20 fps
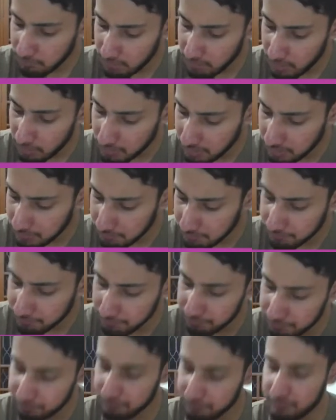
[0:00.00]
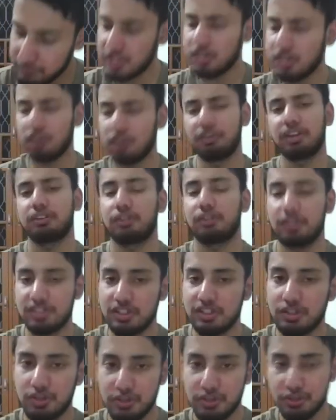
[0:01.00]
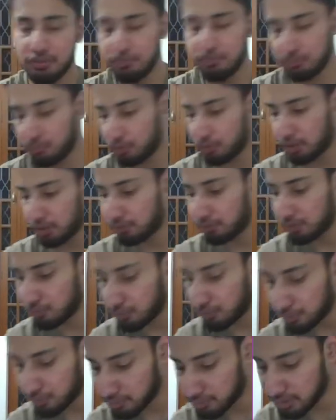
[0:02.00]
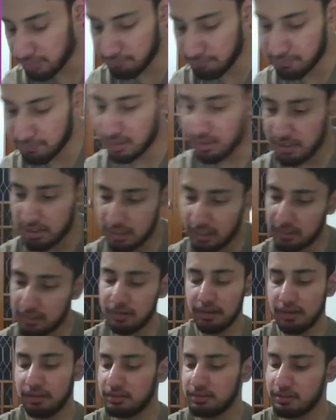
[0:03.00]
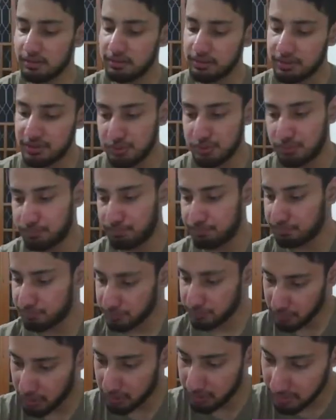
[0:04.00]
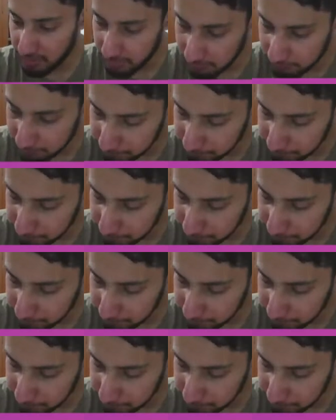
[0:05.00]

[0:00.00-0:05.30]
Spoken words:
Okay, g of x or g or u, whatever you want to say, it's u. Got it?